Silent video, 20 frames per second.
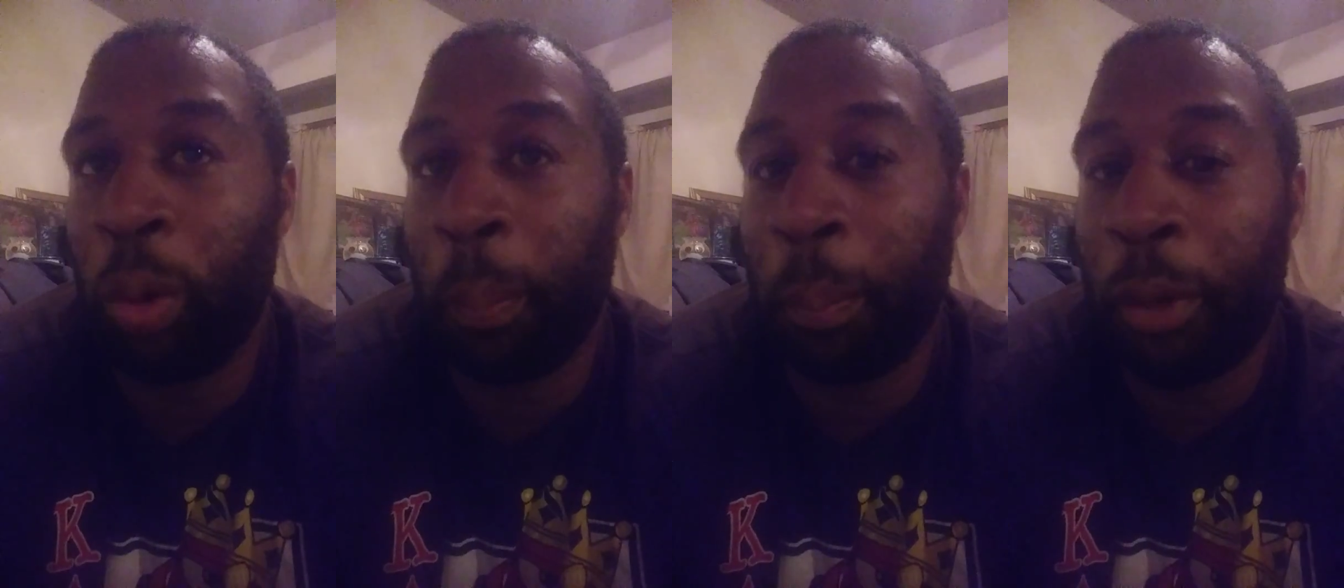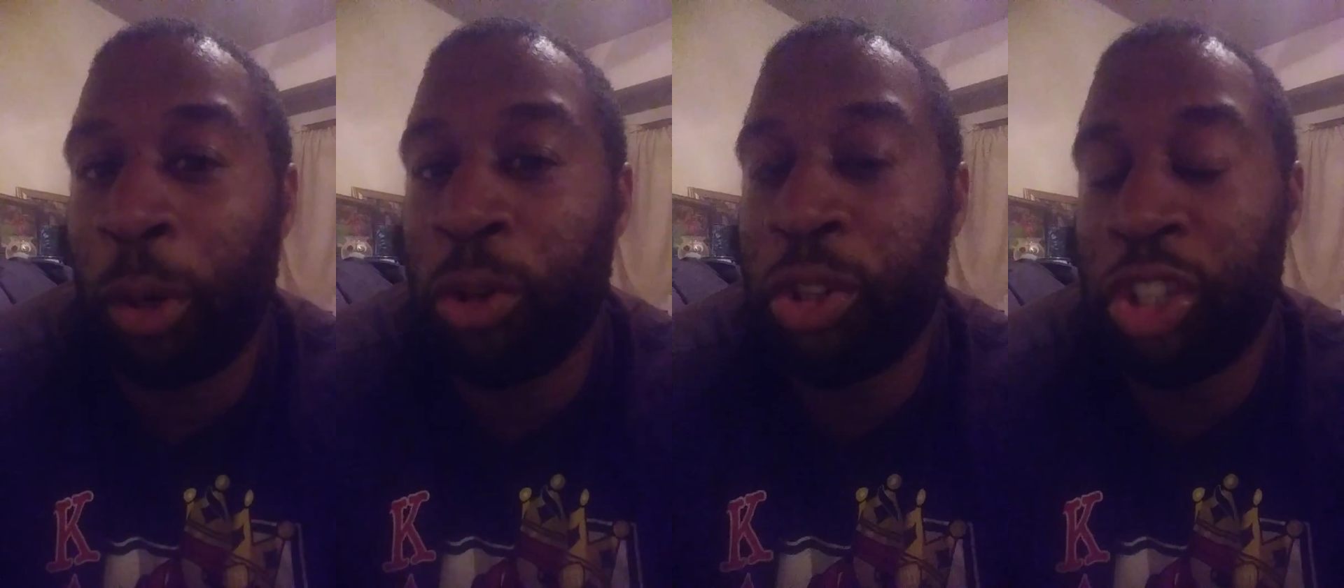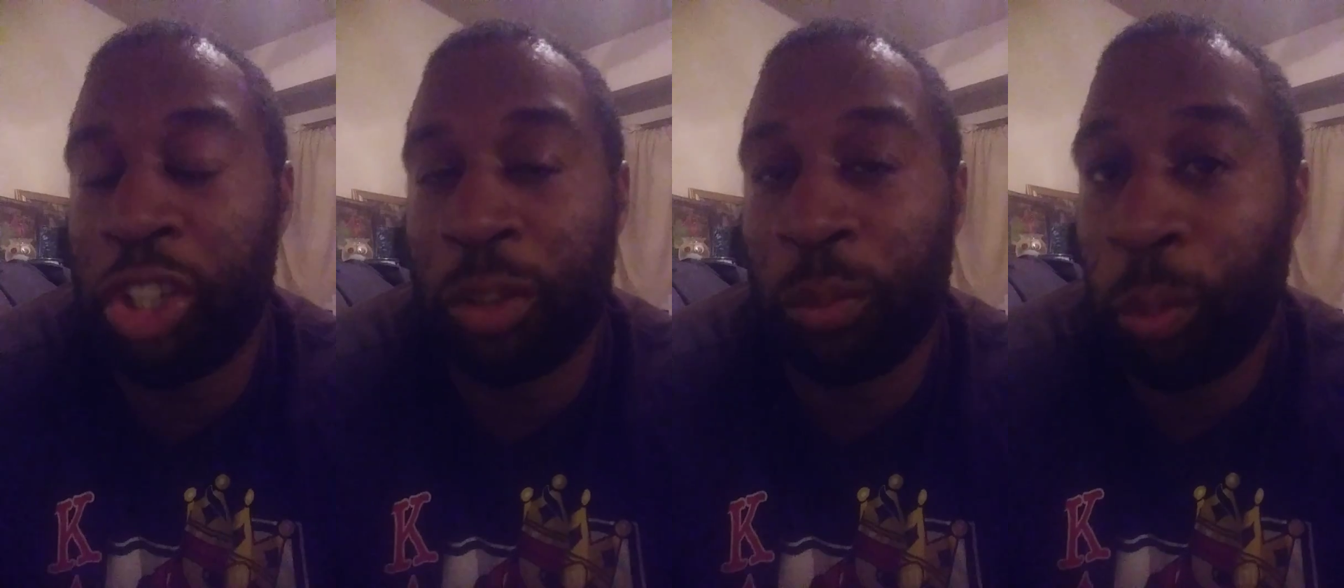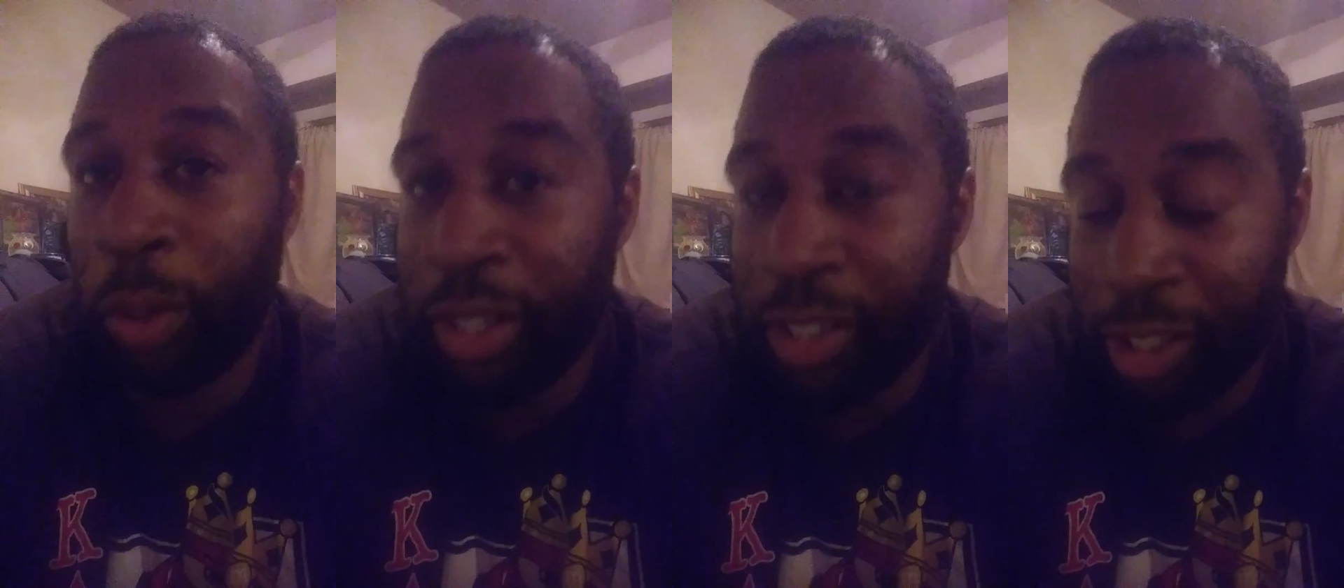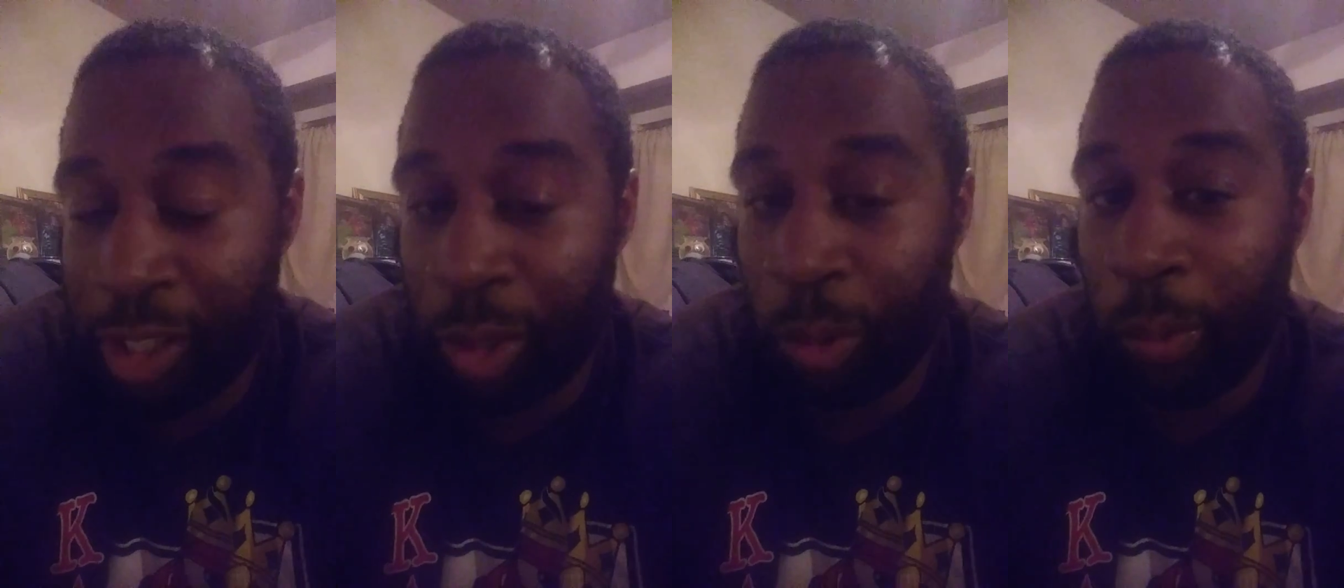emotion
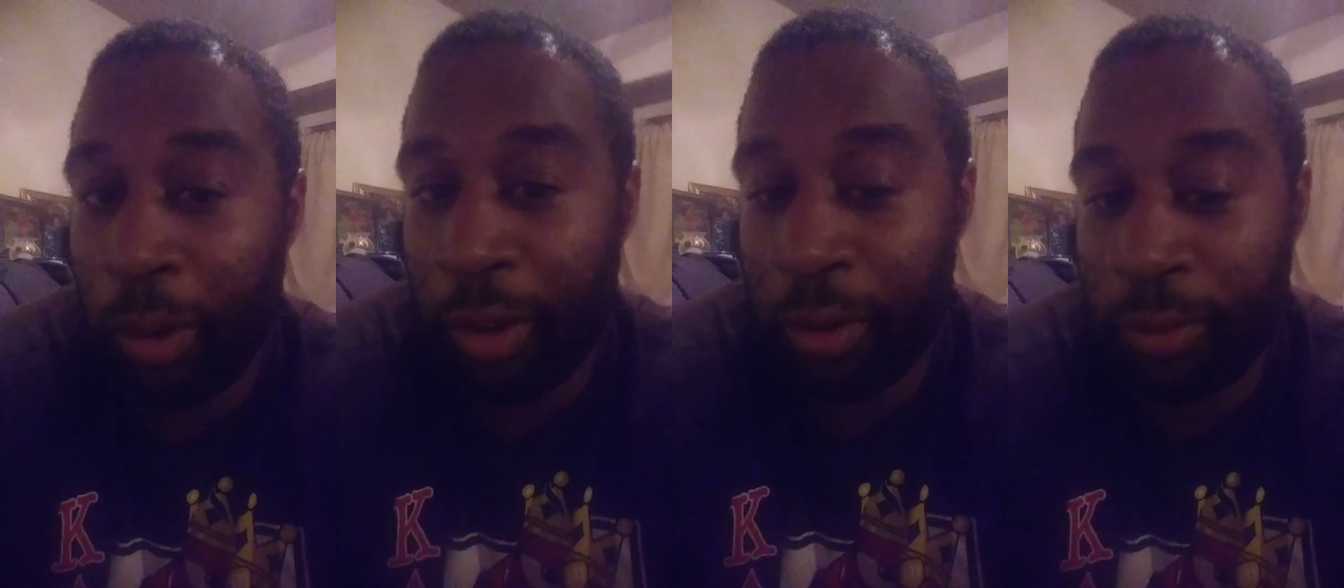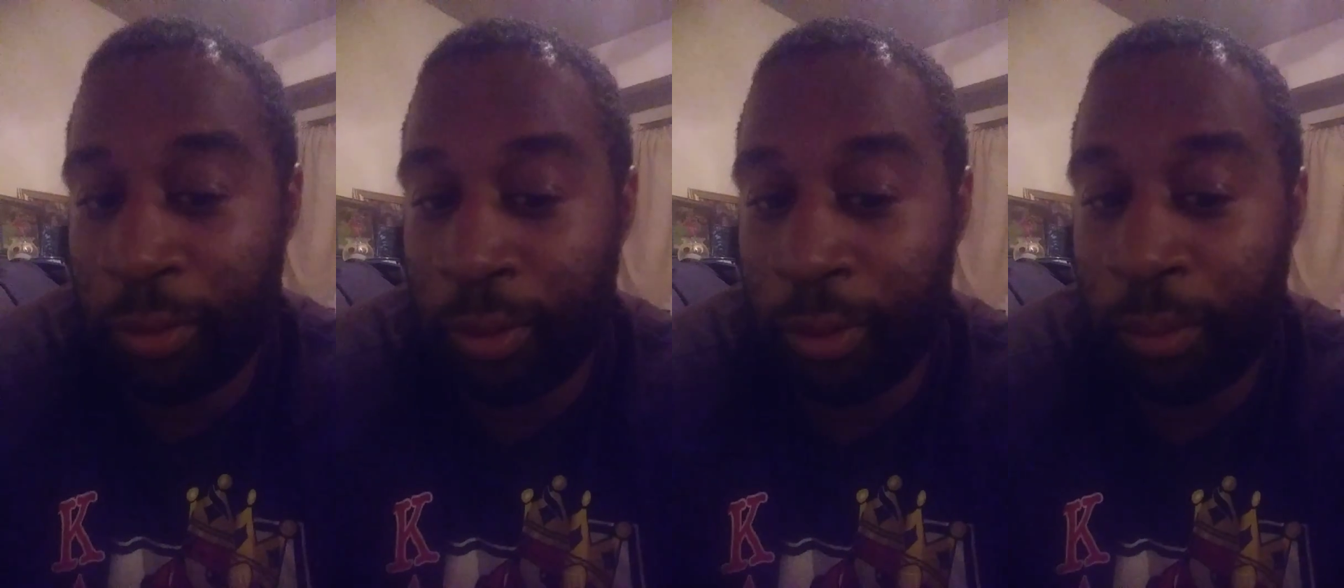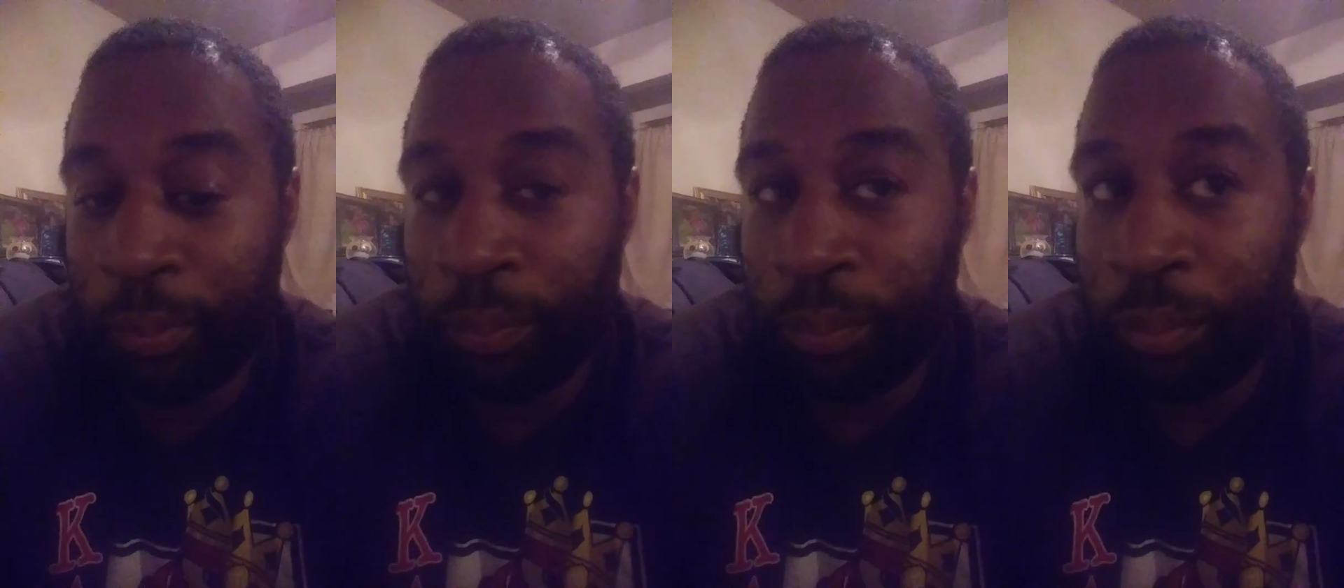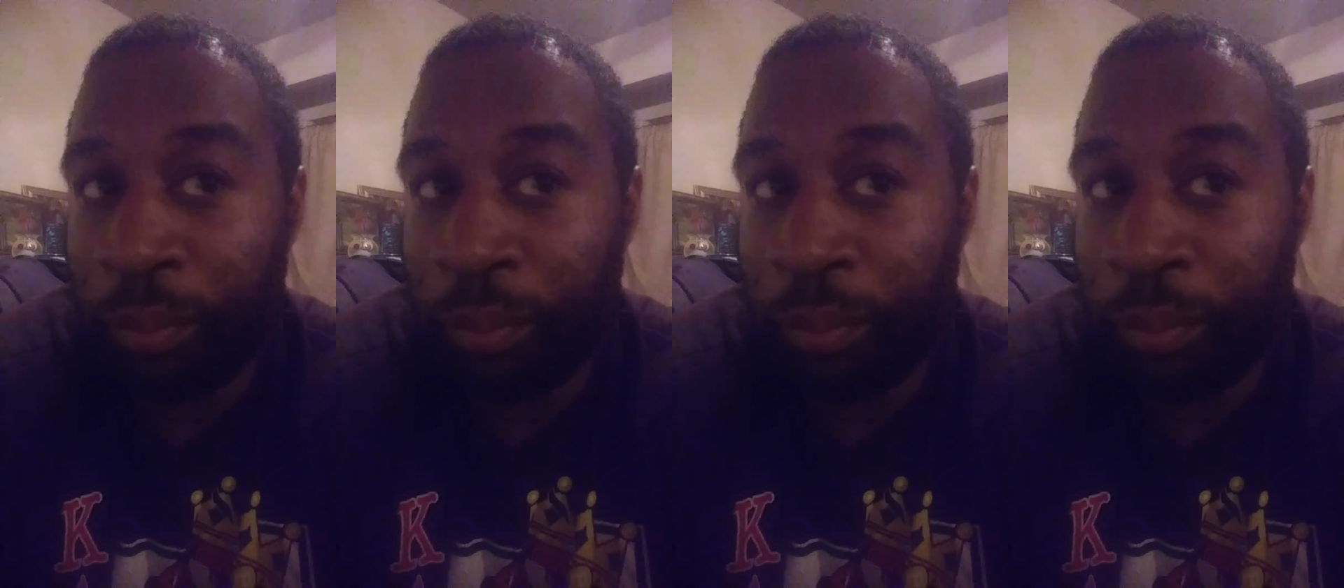whatsoever.